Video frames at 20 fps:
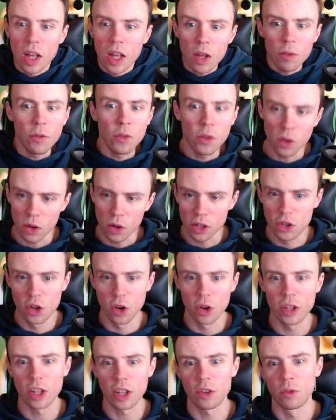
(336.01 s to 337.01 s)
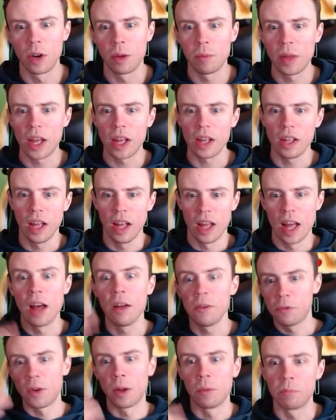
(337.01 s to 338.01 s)
If you enjoy this remake,
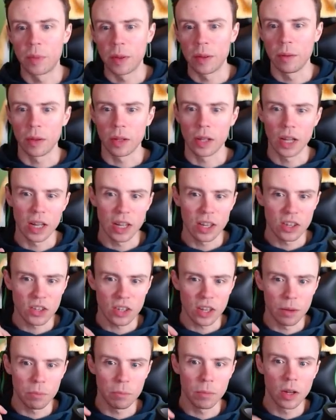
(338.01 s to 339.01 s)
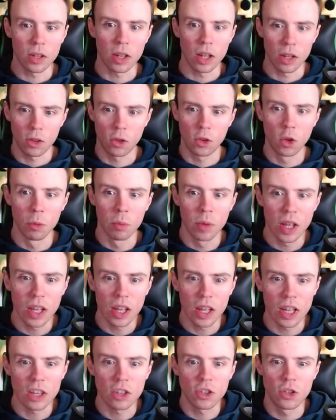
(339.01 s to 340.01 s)
have fun guys, but to
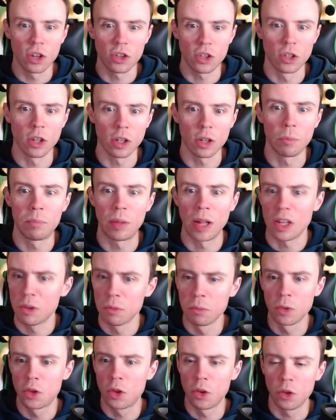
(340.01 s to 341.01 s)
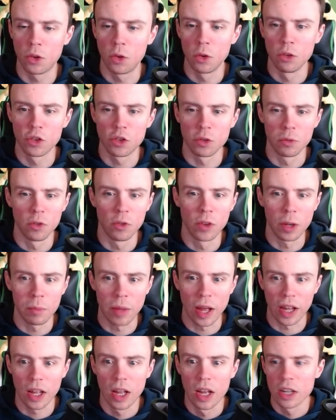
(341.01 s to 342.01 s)
me it's just another Platinum Dunes
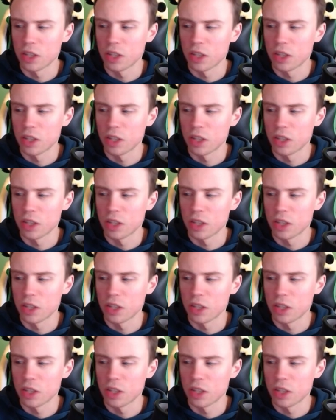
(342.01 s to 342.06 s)
remake.